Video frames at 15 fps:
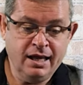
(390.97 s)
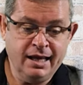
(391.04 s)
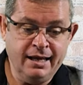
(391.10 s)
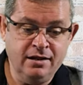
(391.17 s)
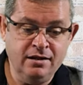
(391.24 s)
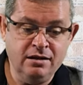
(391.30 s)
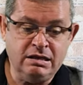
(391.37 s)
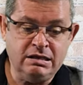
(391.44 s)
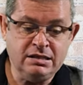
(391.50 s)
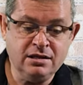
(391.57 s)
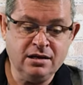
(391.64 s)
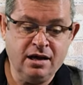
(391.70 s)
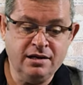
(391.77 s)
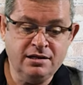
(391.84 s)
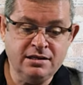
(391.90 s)
in this
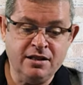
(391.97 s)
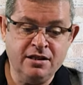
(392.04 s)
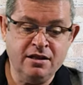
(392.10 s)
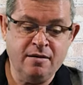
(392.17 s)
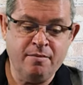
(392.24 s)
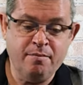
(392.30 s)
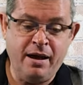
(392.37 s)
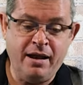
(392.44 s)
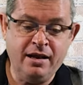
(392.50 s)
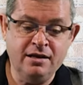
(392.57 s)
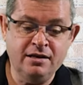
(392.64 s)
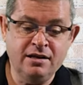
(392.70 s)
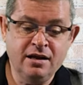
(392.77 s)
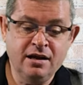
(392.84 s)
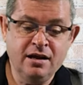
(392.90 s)
case than the
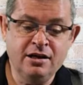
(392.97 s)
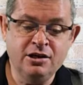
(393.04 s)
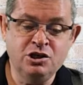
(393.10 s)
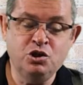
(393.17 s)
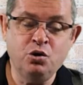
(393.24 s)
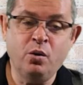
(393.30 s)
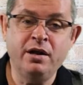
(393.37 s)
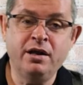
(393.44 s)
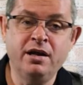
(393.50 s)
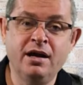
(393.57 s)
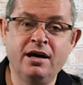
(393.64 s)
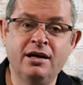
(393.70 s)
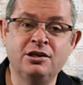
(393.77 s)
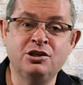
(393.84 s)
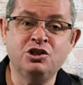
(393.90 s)
appellant
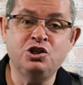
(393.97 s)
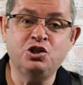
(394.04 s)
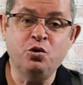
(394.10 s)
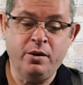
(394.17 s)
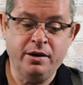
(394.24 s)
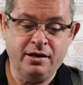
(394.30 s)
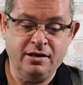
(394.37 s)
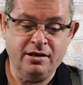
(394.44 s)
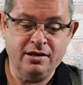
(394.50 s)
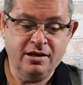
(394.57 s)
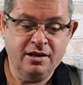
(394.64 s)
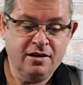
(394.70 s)
enjoying a joint